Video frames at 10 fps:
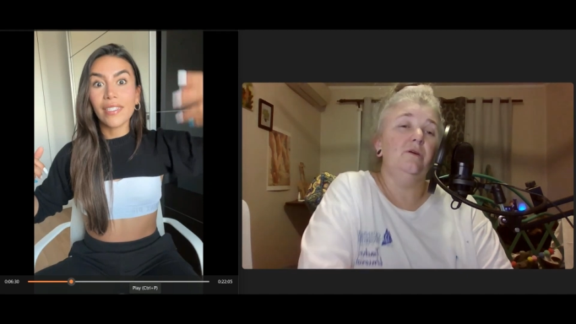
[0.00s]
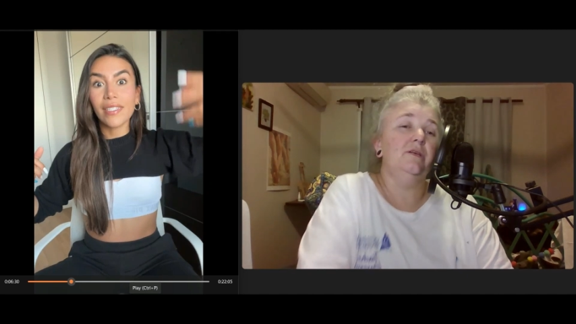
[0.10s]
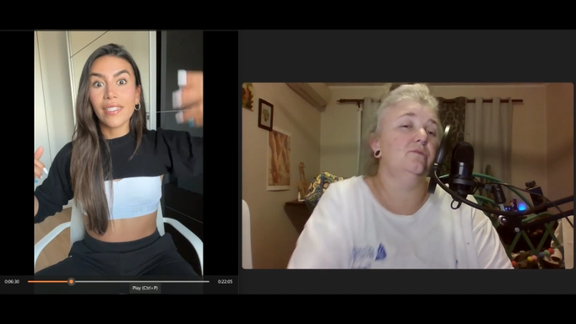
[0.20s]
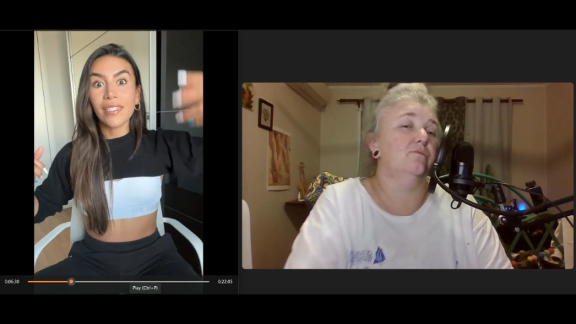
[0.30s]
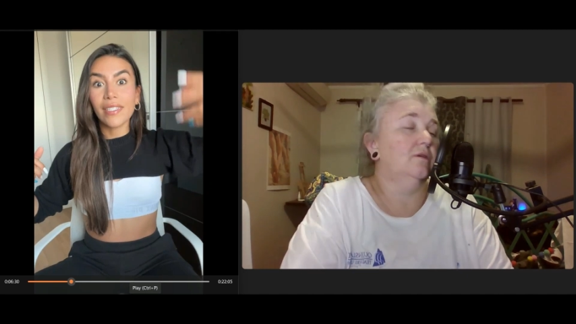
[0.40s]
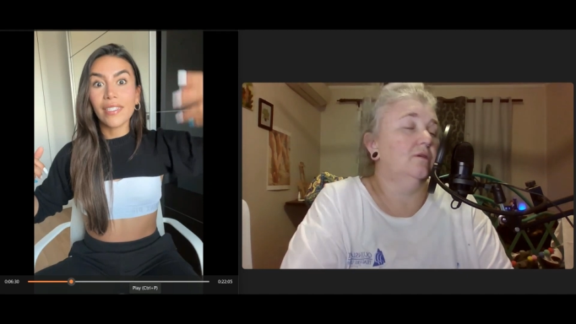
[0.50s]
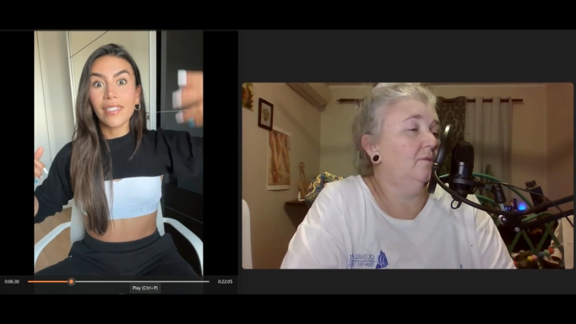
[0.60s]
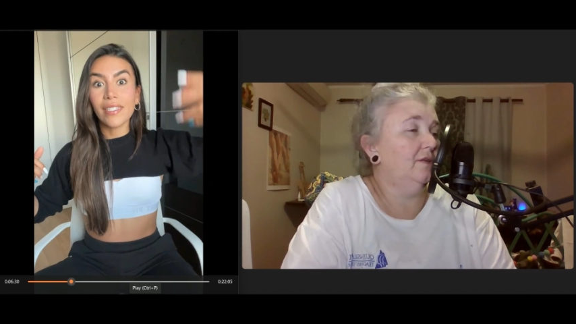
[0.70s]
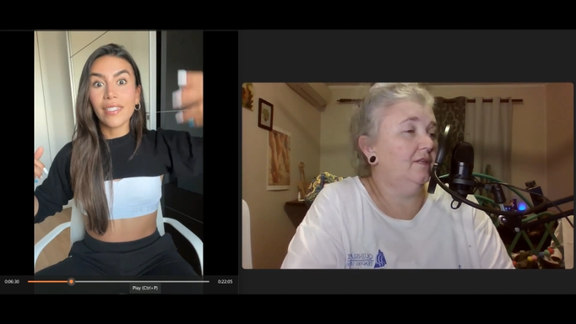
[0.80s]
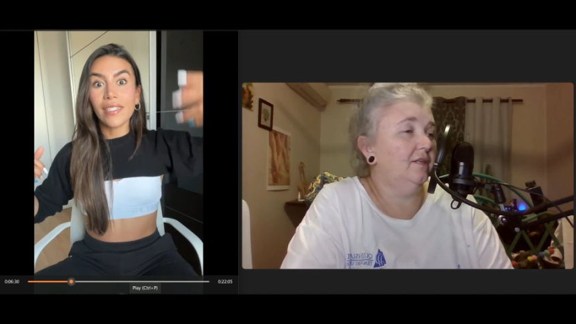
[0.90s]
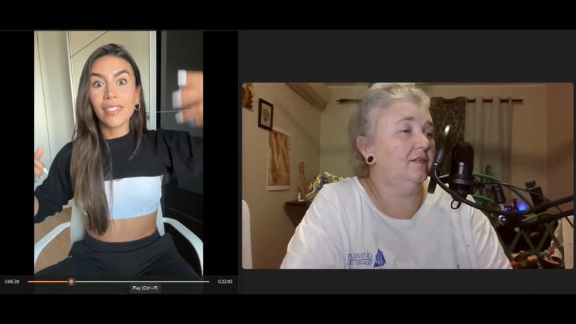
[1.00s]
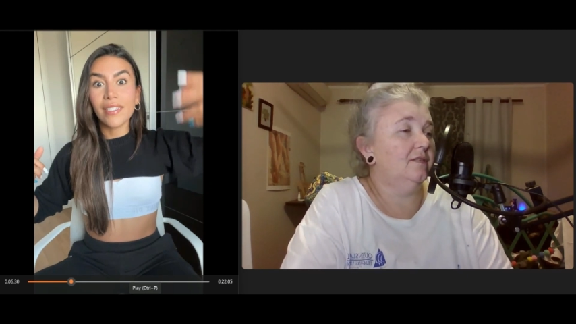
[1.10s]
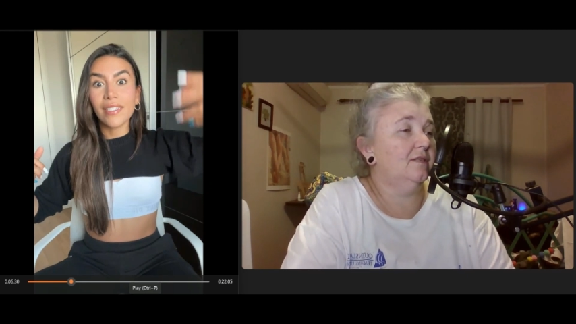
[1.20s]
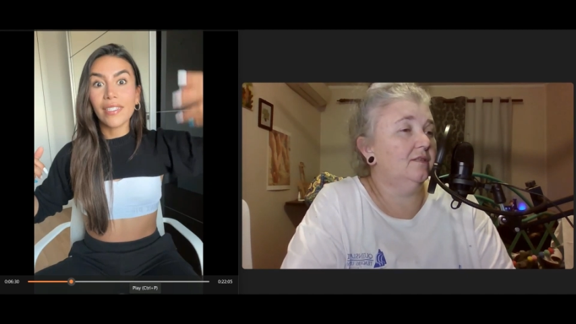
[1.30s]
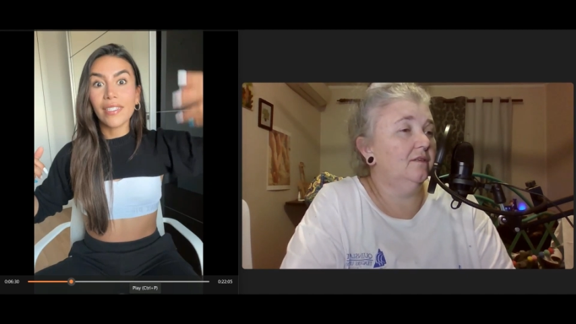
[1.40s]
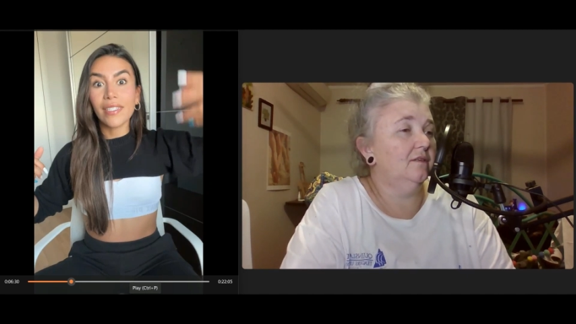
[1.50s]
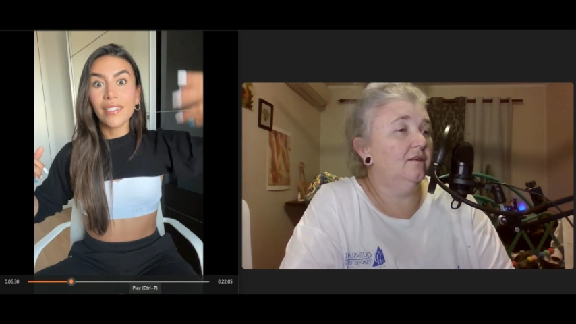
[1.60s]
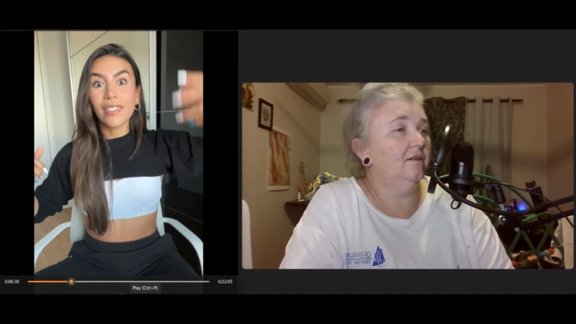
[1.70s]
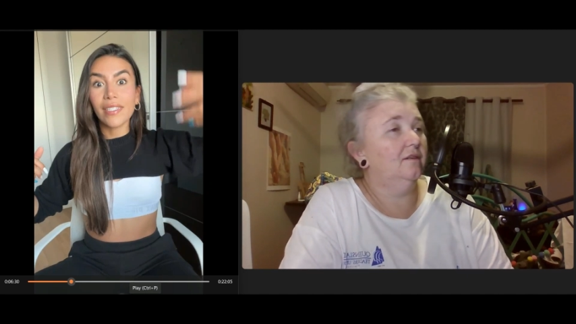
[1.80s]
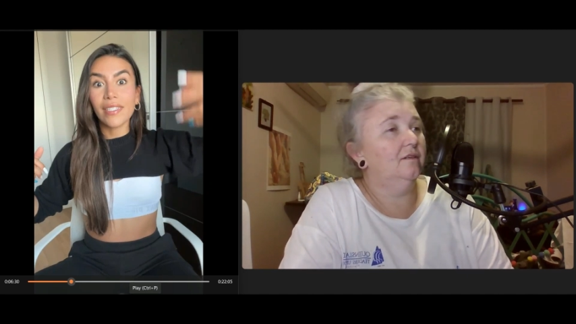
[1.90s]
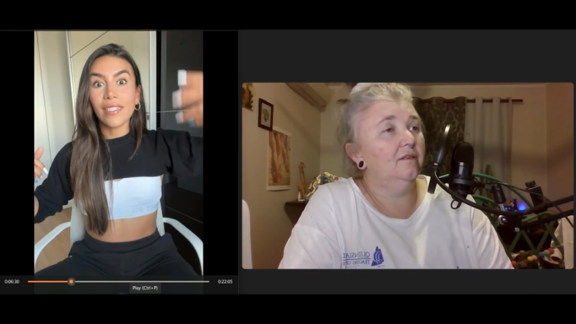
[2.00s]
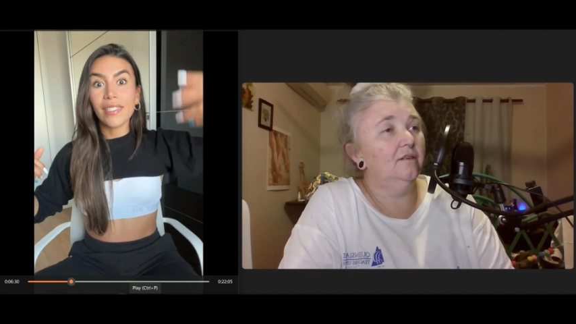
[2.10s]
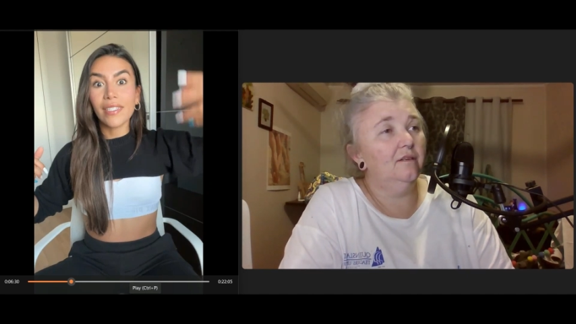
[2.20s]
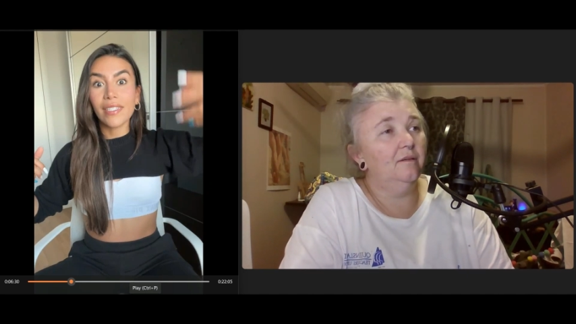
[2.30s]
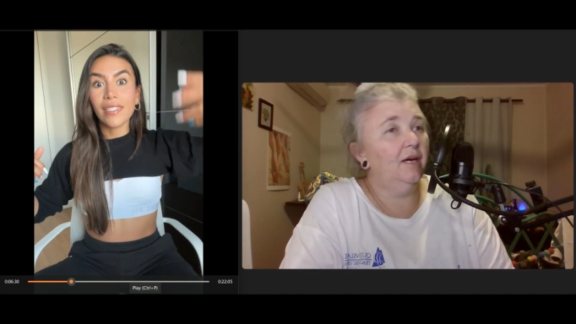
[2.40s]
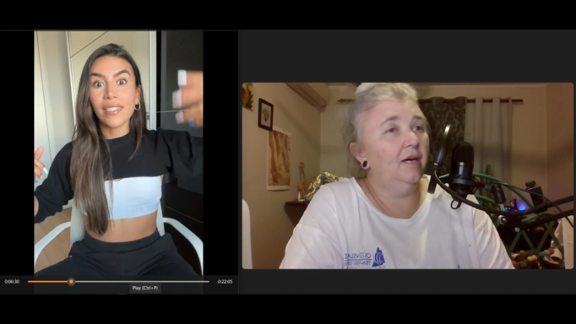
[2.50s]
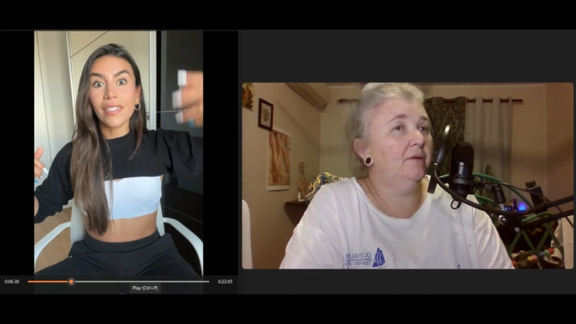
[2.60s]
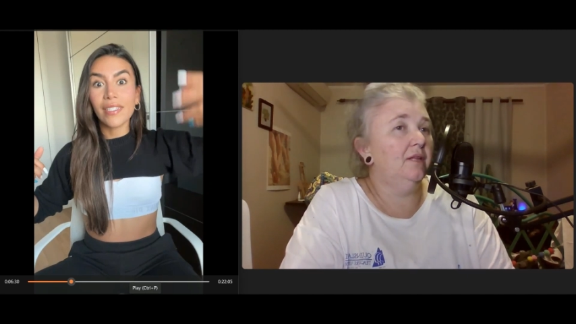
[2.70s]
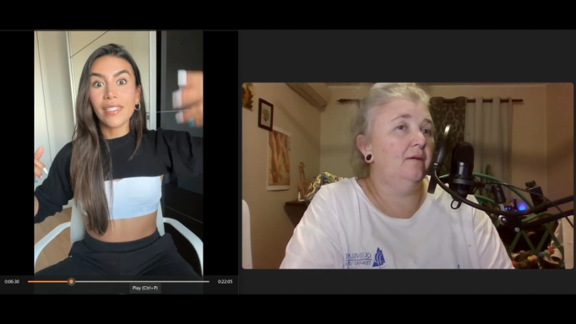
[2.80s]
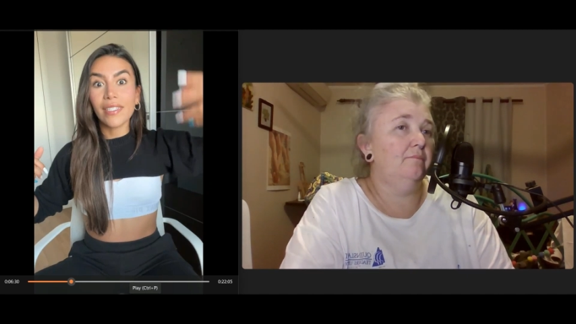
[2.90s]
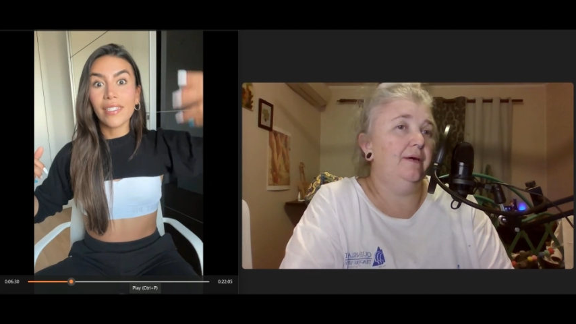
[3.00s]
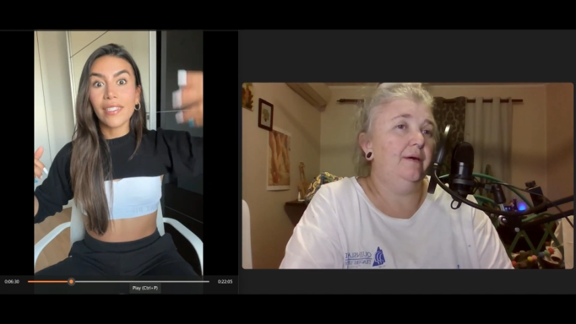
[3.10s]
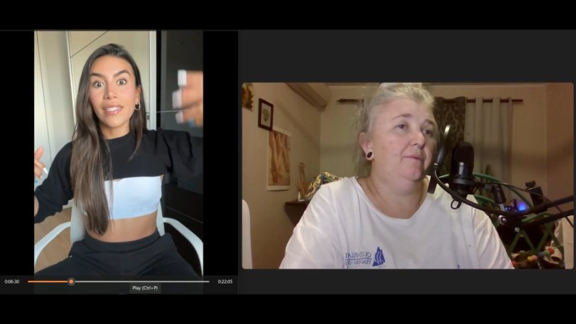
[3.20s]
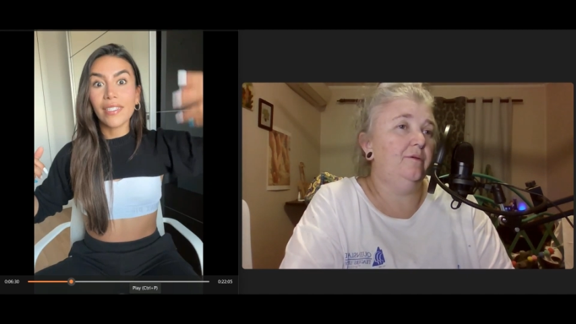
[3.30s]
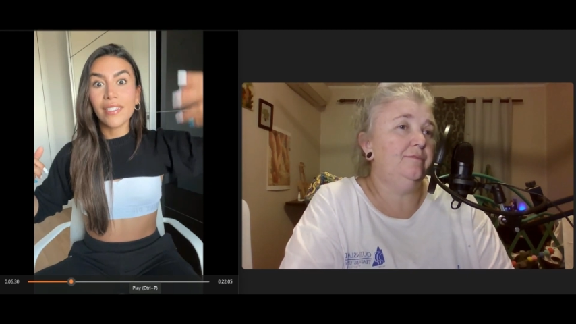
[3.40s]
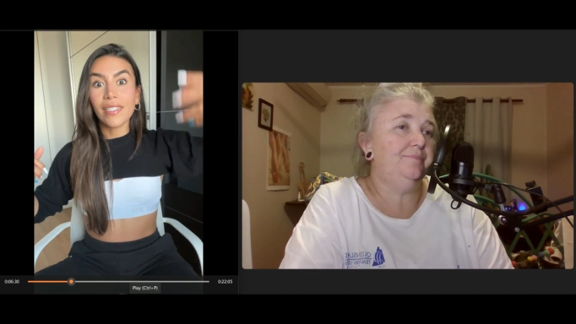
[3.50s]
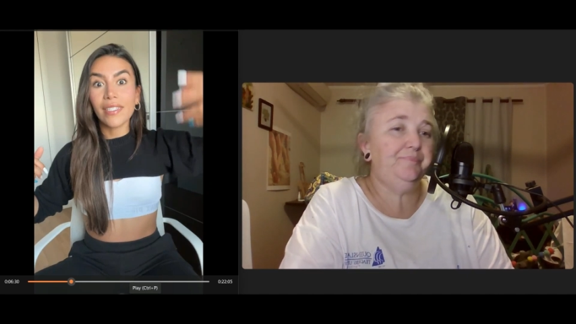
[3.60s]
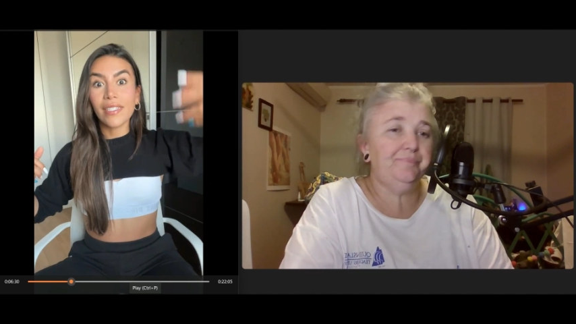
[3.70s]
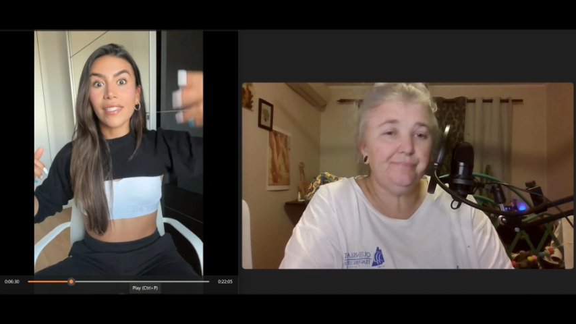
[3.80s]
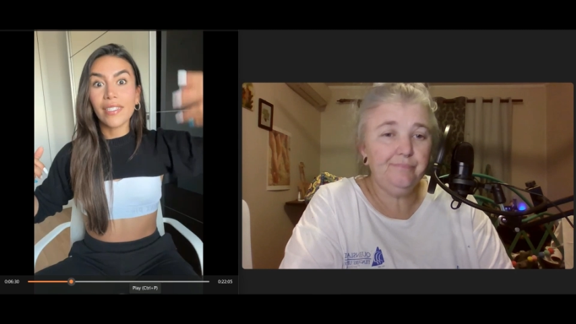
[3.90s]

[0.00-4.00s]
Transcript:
Speaker 1: What is wrong with these MLM people?